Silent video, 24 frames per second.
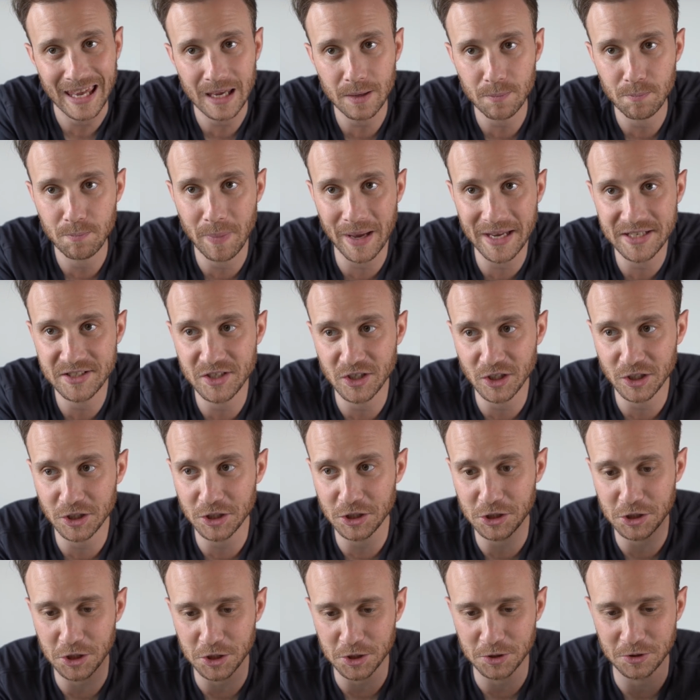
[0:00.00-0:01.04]
it
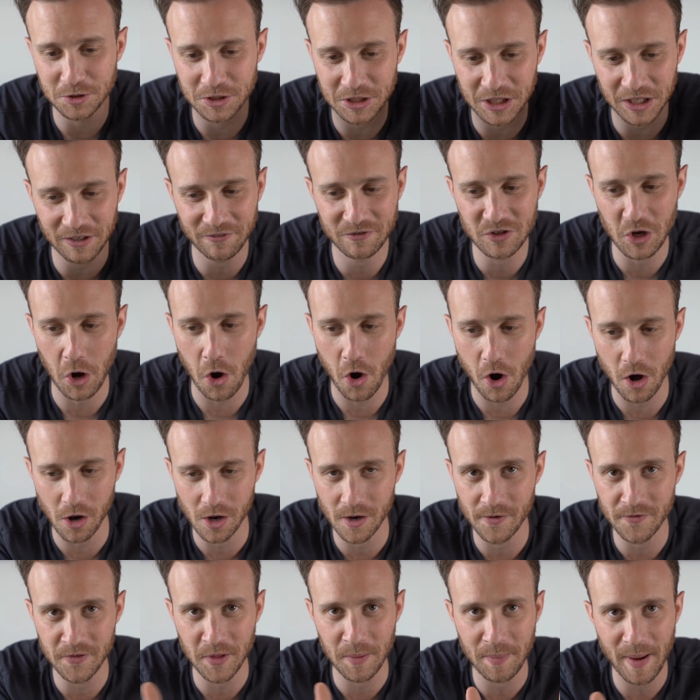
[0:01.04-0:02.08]
basically just gives
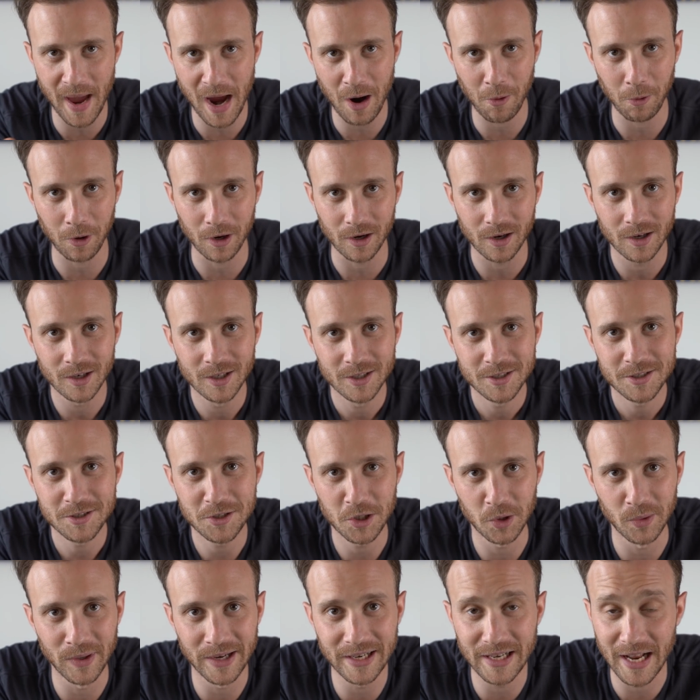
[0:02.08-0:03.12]
all of the power
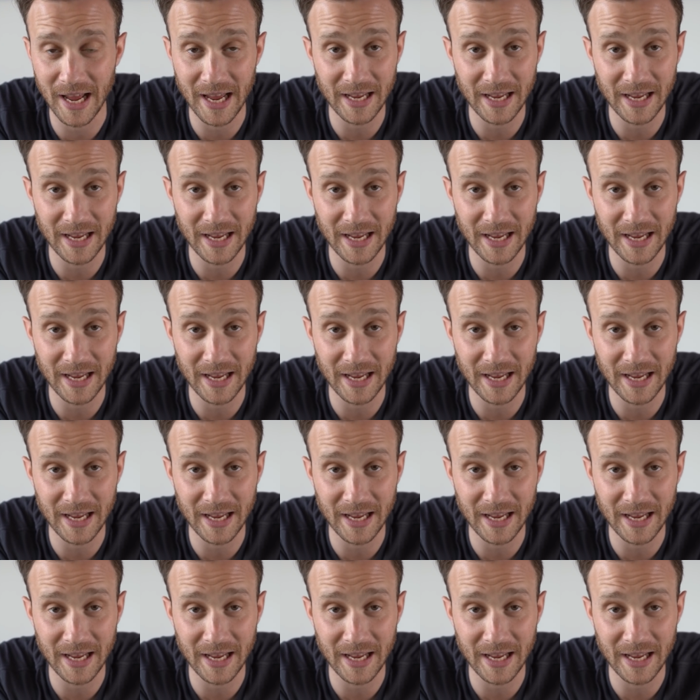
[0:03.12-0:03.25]
to it,